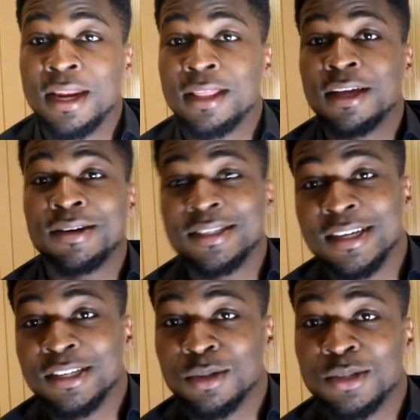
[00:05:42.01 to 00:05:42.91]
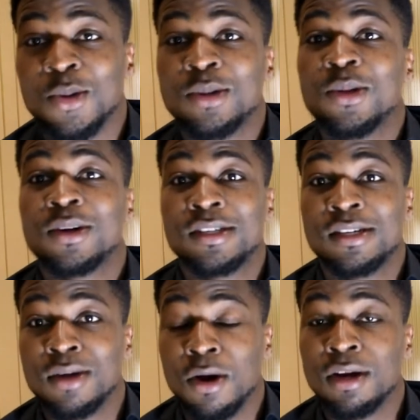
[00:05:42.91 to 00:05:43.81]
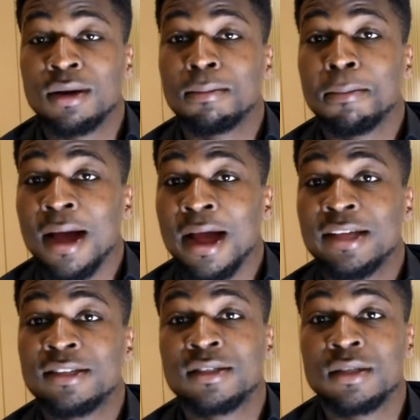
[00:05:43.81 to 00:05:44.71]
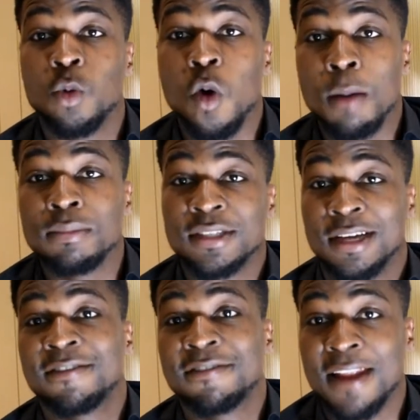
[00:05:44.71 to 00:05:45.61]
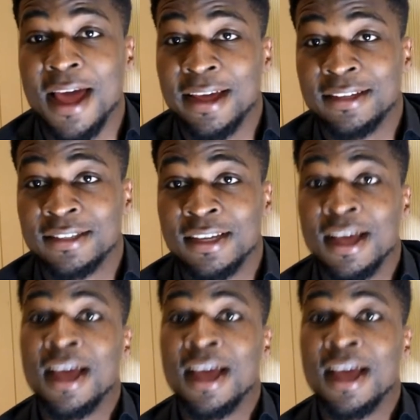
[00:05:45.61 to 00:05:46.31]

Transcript: Later research was conducted on mice, worms, and flies,